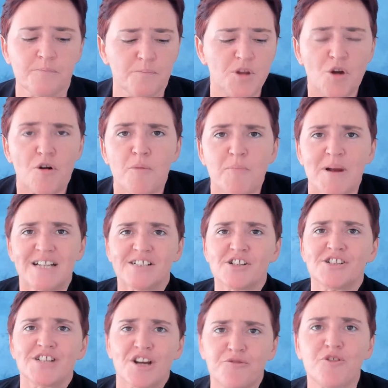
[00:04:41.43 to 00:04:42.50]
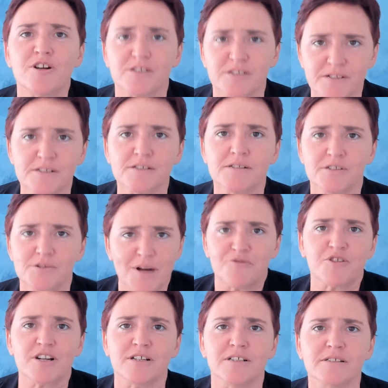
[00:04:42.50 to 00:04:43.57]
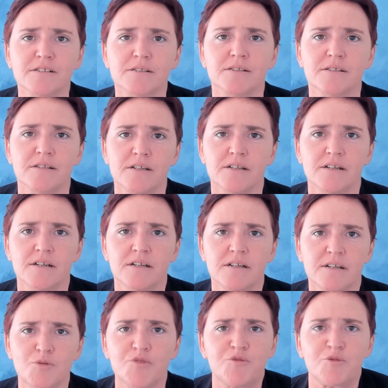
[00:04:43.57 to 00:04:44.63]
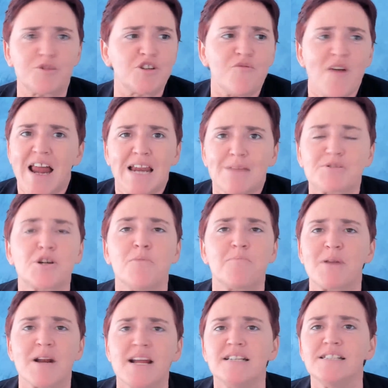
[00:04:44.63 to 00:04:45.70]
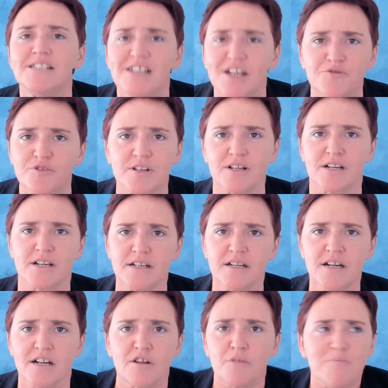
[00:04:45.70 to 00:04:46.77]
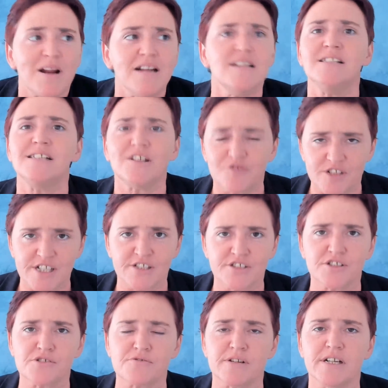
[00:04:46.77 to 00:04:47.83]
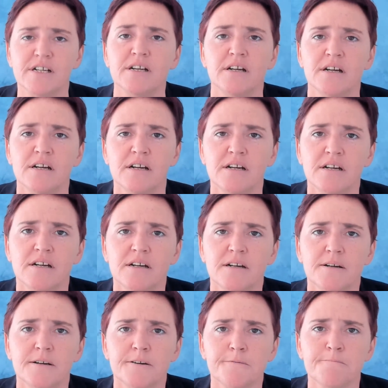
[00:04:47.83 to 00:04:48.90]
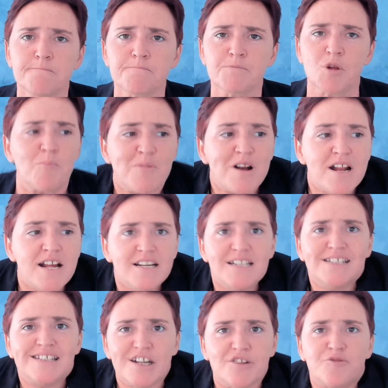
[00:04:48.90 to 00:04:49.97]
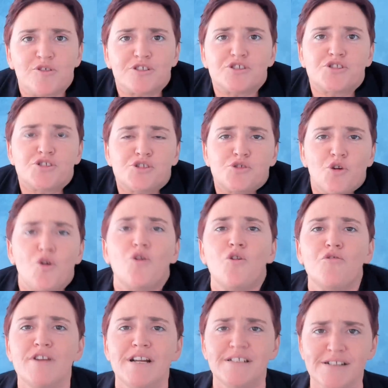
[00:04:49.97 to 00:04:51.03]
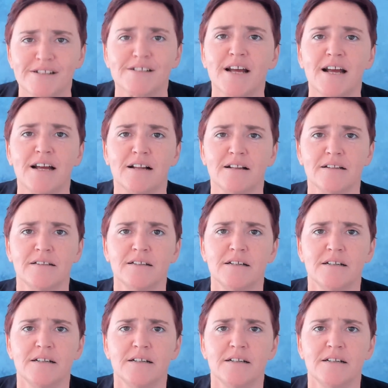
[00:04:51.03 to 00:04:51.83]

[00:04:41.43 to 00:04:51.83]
Europeans are different to Africans. We've developed completely differently, completely different history, completely different story to tell.